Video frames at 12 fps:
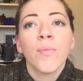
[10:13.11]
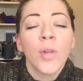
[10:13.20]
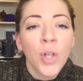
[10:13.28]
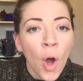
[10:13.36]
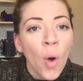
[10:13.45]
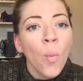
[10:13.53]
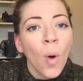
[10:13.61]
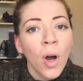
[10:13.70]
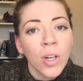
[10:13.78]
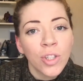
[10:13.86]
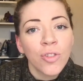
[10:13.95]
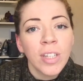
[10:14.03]
know
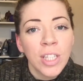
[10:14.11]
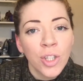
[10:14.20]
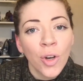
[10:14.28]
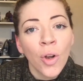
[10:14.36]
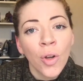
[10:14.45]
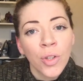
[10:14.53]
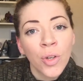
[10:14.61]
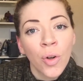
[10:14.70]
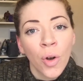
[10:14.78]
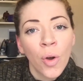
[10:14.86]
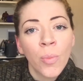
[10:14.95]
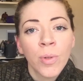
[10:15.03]
what treats your
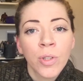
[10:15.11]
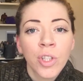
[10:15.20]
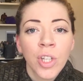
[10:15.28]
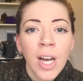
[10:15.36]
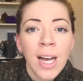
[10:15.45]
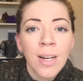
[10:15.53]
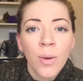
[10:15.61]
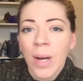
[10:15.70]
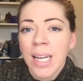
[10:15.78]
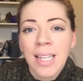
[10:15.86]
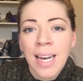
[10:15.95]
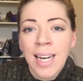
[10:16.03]
low blood sugar
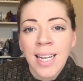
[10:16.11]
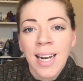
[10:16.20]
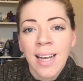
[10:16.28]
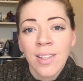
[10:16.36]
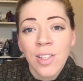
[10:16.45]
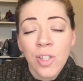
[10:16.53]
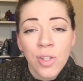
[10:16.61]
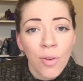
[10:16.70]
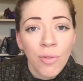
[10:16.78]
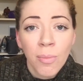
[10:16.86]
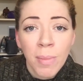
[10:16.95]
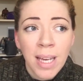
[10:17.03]
quicker than anything else. So
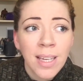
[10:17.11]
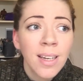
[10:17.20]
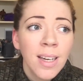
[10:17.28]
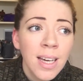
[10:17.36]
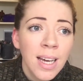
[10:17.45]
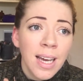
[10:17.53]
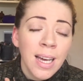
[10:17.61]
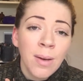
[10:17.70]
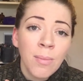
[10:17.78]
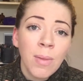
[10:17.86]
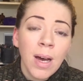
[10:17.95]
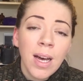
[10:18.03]
for me,
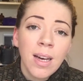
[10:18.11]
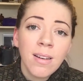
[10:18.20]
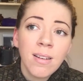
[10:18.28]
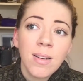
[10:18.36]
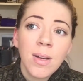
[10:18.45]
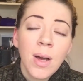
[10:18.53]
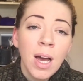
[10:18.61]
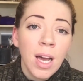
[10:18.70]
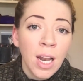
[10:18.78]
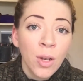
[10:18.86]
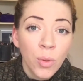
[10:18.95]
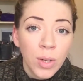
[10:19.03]
a
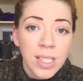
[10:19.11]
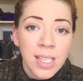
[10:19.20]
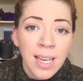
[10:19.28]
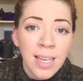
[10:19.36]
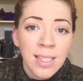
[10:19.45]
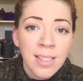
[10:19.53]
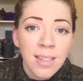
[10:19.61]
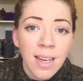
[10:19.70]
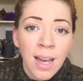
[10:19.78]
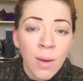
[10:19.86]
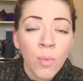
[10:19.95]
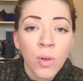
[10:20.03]
Lucozade
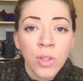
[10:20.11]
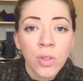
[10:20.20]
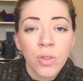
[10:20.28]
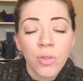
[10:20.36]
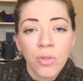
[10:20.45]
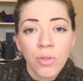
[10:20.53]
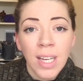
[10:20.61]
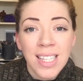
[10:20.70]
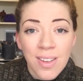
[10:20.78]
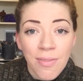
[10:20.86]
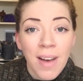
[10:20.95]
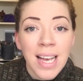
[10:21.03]

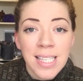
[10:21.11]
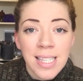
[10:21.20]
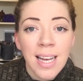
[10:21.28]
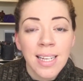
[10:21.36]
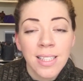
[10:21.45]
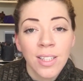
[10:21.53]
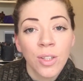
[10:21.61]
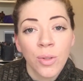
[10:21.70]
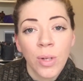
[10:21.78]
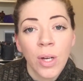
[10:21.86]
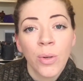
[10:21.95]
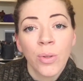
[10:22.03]
that's a fast acting
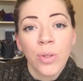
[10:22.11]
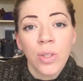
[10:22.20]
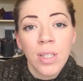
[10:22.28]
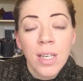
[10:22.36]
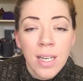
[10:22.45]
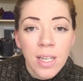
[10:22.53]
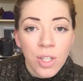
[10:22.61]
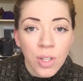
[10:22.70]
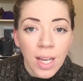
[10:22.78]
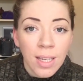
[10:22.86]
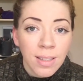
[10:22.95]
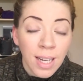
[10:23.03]
glucose, so
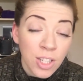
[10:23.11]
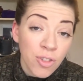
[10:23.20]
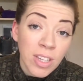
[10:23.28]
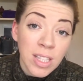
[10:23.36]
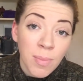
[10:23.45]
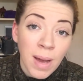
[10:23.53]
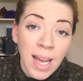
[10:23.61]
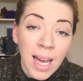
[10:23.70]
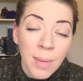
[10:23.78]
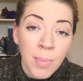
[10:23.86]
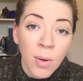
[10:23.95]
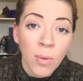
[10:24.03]
that treats my
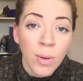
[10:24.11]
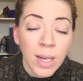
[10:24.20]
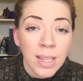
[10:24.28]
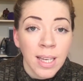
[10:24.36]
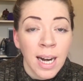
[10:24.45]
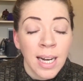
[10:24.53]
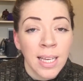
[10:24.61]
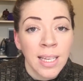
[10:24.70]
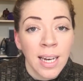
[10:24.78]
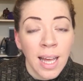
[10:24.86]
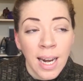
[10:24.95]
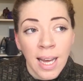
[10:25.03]
hypo quicker than
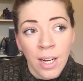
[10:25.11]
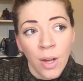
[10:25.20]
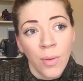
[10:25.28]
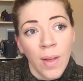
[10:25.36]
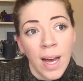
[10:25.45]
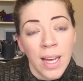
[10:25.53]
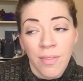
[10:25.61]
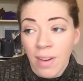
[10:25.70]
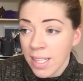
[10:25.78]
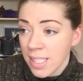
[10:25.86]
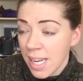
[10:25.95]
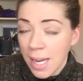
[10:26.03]
anything, and I know that if
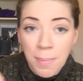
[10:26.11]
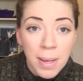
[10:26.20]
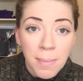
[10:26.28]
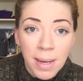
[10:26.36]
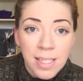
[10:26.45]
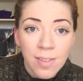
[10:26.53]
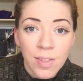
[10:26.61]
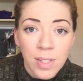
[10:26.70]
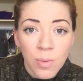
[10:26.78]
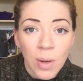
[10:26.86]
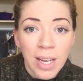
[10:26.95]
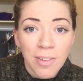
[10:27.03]
I take a big massive
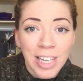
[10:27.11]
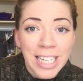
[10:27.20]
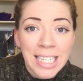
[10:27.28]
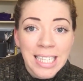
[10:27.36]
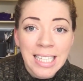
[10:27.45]
swig of it,